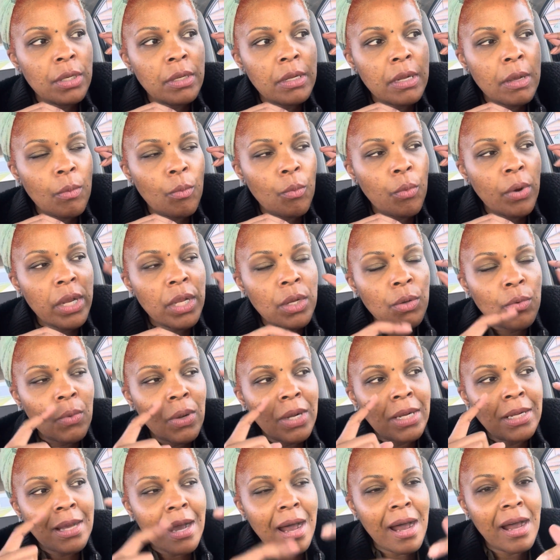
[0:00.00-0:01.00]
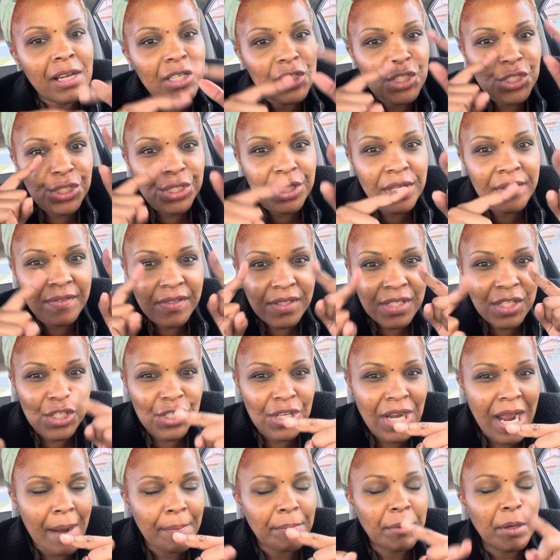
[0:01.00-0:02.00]
when God shifts the
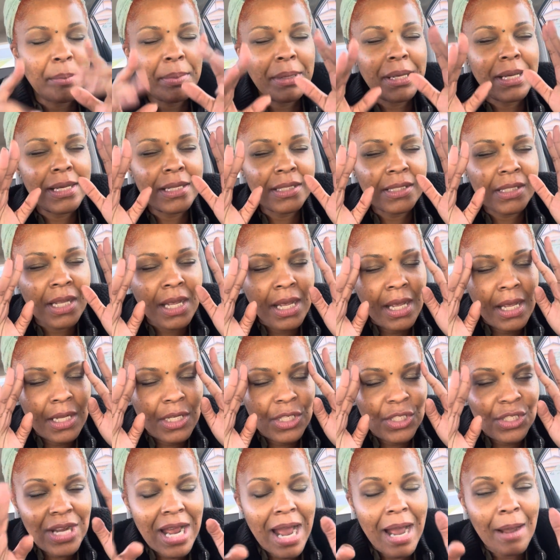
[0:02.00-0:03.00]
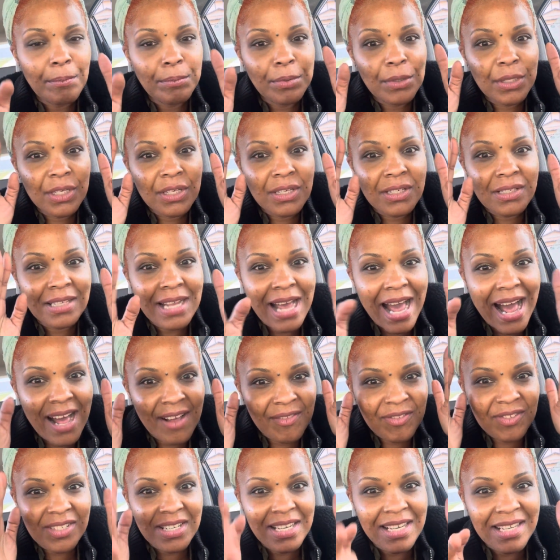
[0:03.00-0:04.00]
chapter, because chapters
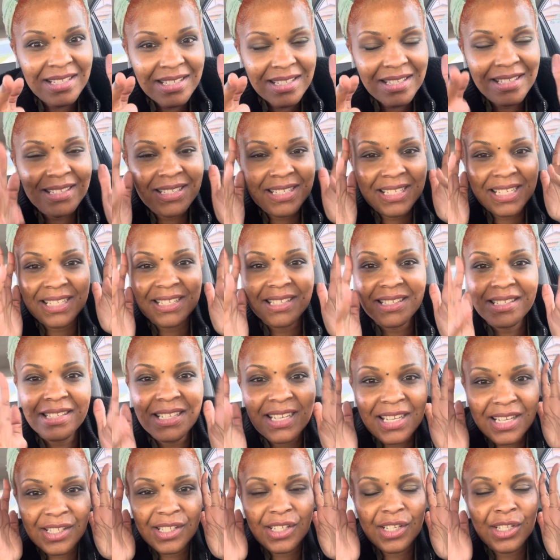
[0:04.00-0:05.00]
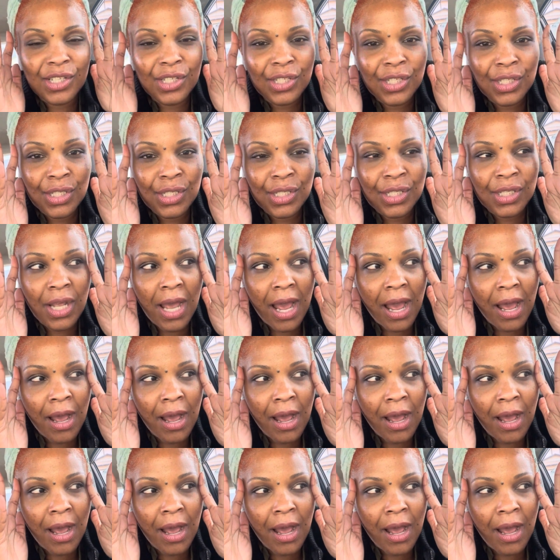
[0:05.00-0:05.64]
have seasons and seasons